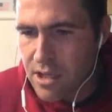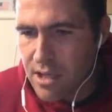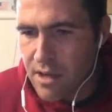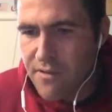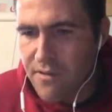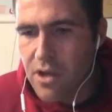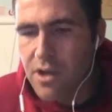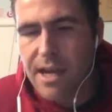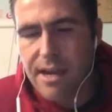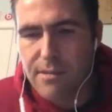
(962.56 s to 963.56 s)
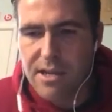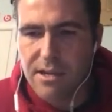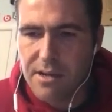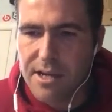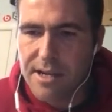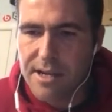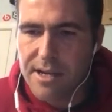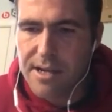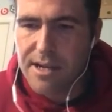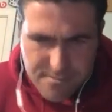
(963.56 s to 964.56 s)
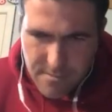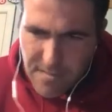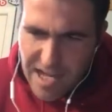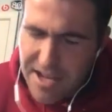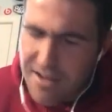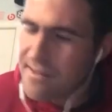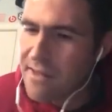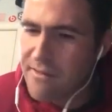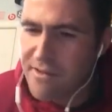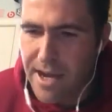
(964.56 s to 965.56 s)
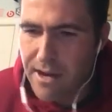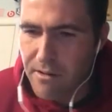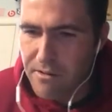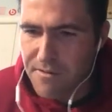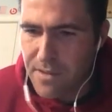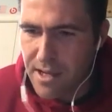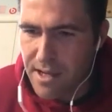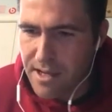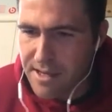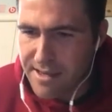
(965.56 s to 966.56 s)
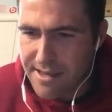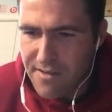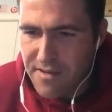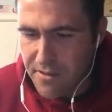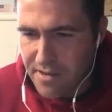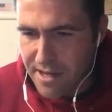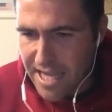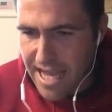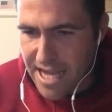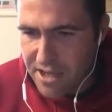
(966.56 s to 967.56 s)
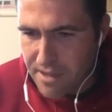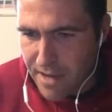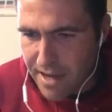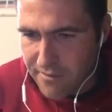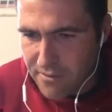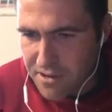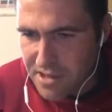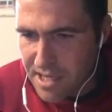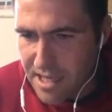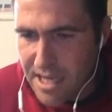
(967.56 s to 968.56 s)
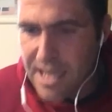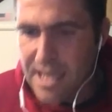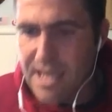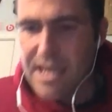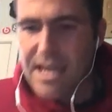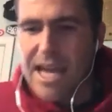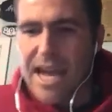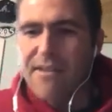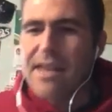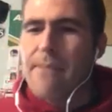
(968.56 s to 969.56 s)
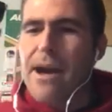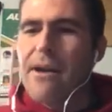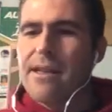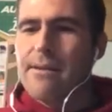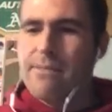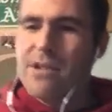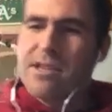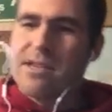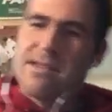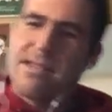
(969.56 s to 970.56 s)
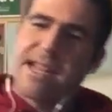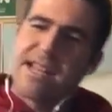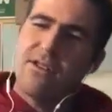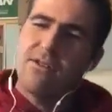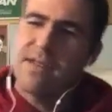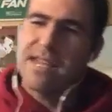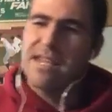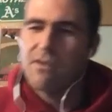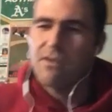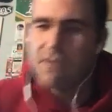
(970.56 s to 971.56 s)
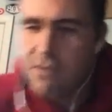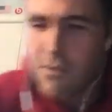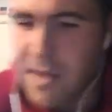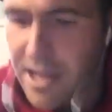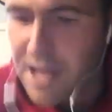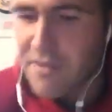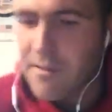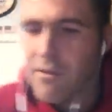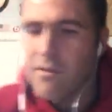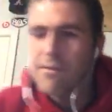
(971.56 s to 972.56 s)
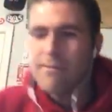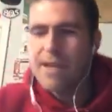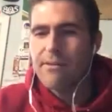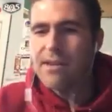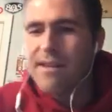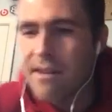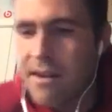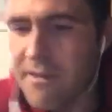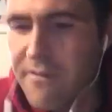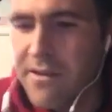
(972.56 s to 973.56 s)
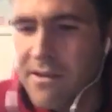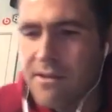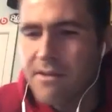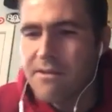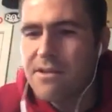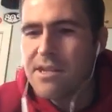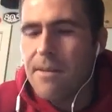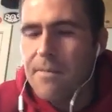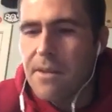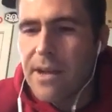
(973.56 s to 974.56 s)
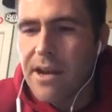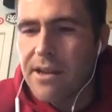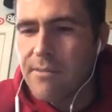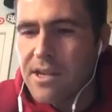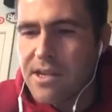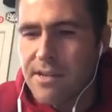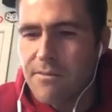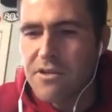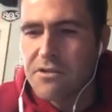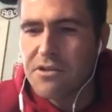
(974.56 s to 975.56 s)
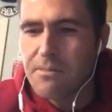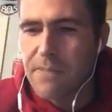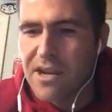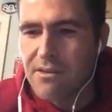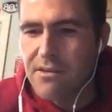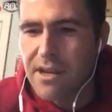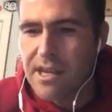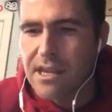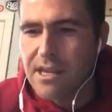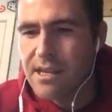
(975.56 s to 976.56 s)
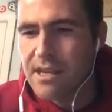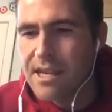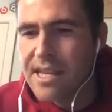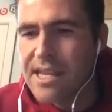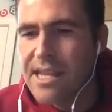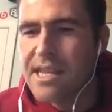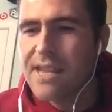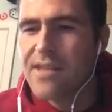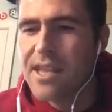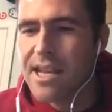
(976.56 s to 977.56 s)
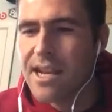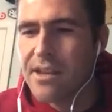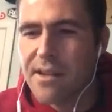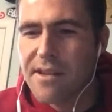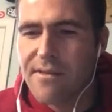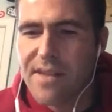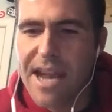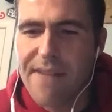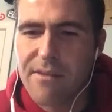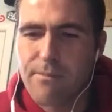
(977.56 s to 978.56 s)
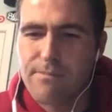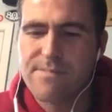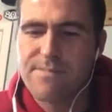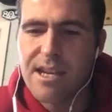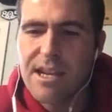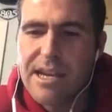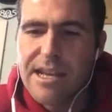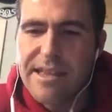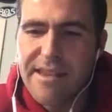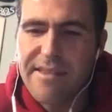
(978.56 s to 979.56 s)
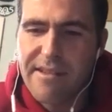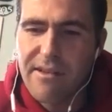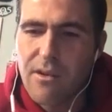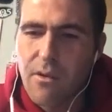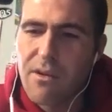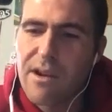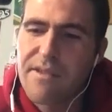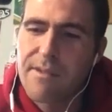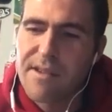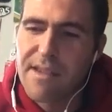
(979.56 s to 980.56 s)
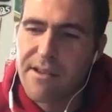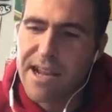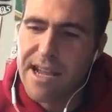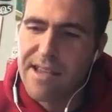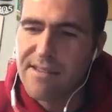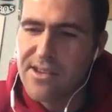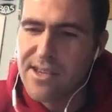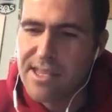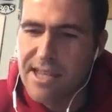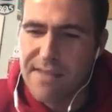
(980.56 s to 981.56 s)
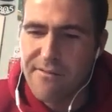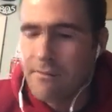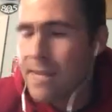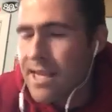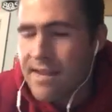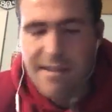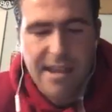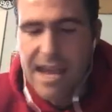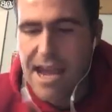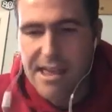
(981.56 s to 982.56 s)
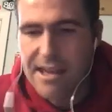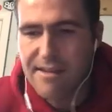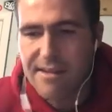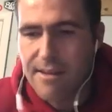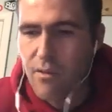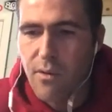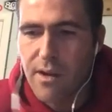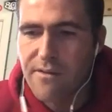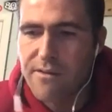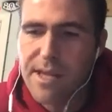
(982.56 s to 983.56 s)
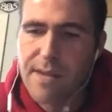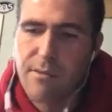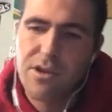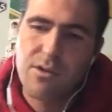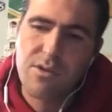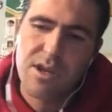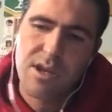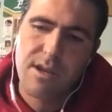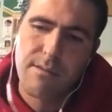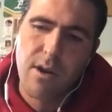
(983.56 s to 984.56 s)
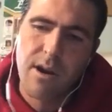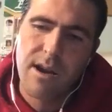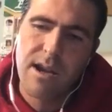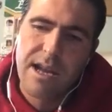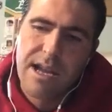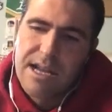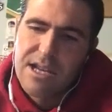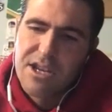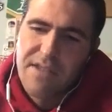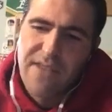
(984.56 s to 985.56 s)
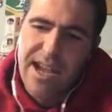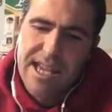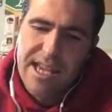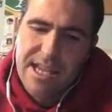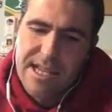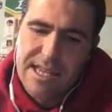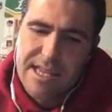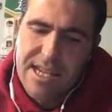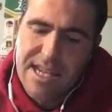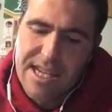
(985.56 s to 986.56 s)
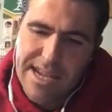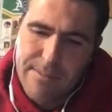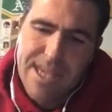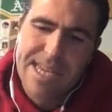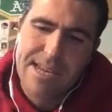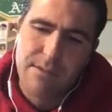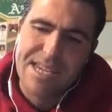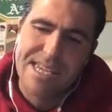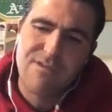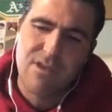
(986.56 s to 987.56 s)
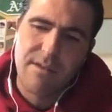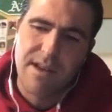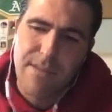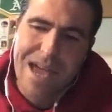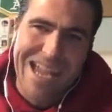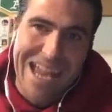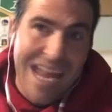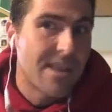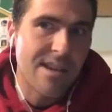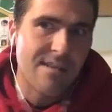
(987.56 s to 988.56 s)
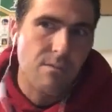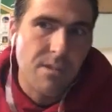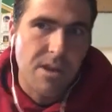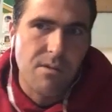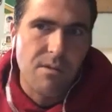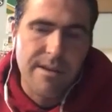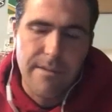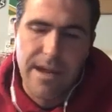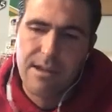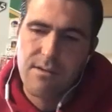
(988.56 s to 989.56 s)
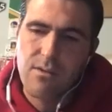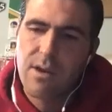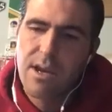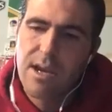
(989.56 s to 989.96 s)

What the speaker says: Delvin Cook out of Minnesota. I just love his power and speed, and even his ability to catch in the backfield. Just everything about him. Just I know like he's hurt a little bit, injury prone, but man, when he's on the field, there's just something about him. He just seems so special. Like, and he doesn't even I know he doesn't even have the aura of some of these other guys. It's just for me, he's the guy that he's number 1. To me, number 2 is Tamara. Just the fact that he's like basically a receiver at running back, and then he's a really good running back too.